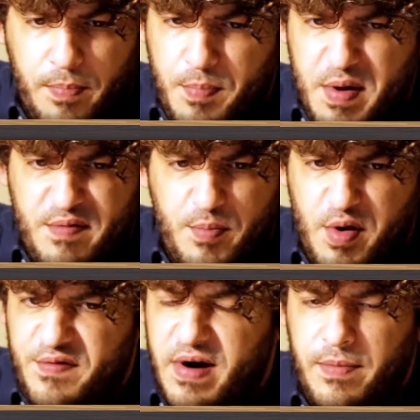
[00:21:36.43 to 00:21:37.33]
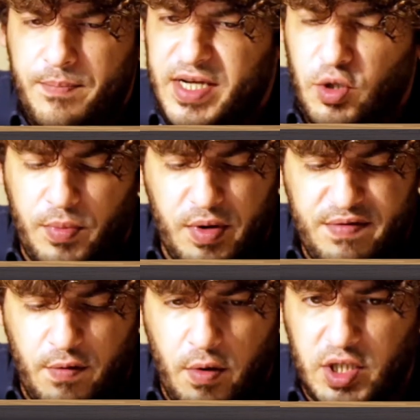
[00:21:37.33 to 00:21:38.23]
prefer bishop on
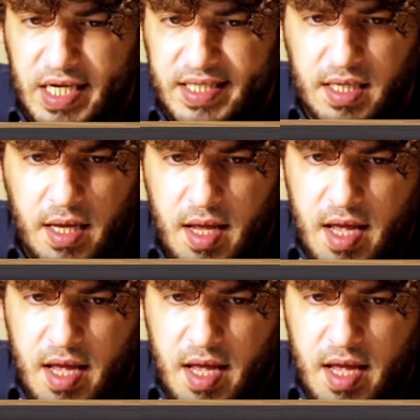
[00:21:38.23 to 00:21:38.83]
f4, just